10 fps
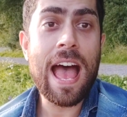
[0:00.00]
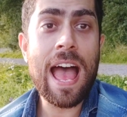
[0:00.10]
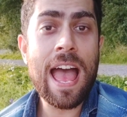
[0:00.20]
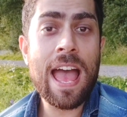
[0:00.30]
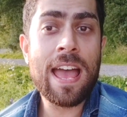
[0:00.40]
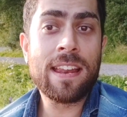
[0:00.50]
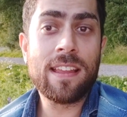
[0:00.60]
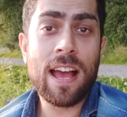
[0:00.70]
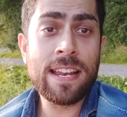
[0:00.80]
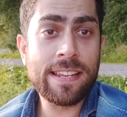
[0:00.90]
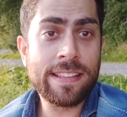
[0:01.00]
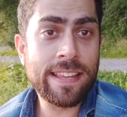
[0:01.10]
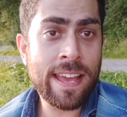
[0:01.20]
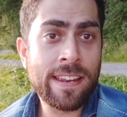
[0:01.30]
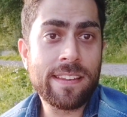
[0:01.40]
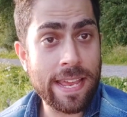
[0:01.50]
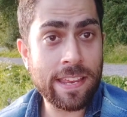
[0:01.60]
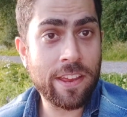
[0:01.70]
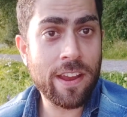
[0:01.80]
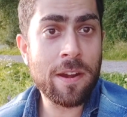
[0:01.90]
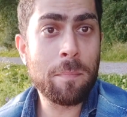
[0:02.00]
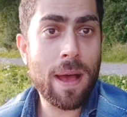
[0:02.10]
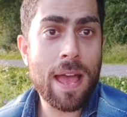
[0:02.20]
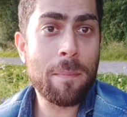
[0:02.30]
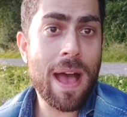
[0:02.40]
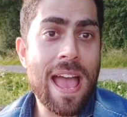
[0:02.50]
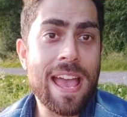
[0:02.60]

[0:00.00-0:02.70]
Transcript: And until then, take care, bye bye,